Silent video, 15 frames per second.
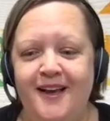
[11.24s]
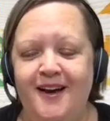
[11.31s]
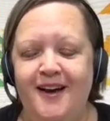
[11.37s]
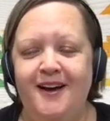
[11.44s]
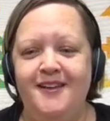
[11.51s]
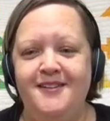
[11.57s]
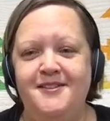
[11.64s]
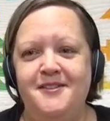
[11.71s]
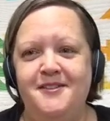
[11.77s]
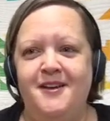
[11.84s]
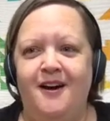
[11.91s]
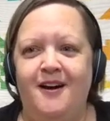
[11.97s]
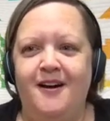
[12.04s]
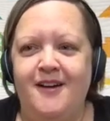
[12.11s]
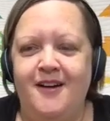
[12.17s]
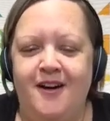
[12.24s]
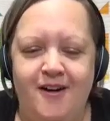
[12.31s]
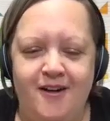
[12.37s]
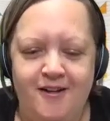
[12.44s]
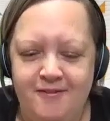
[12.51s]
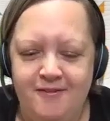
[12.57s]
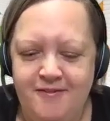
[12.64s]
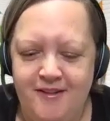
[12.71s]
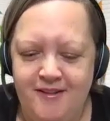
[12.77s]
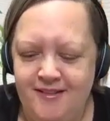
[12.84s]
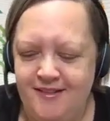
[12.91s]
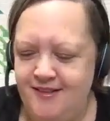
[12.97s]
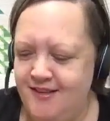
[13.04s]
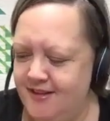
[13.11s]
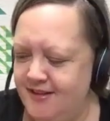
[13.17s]
to talk all
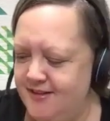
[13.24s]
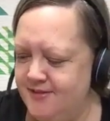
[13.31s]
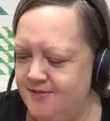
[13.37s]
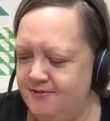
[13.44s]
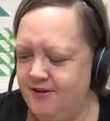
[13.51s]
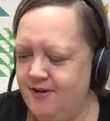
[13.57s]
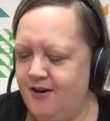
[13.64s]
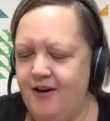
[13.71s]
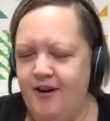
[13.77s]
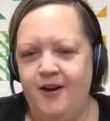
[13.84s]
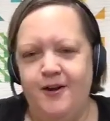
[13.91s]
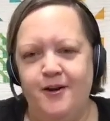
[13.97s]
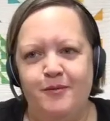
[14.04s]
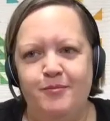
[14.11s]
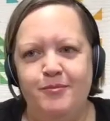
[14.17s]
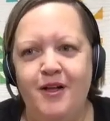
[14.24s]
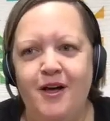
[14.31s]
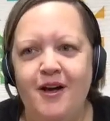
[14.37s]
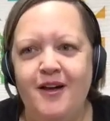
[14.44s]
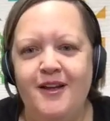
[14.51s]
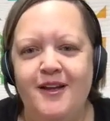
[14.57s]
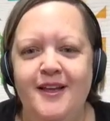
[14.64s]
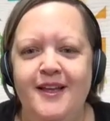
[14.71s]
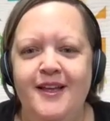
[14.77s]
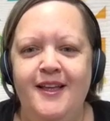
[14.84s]
fun things regarding her block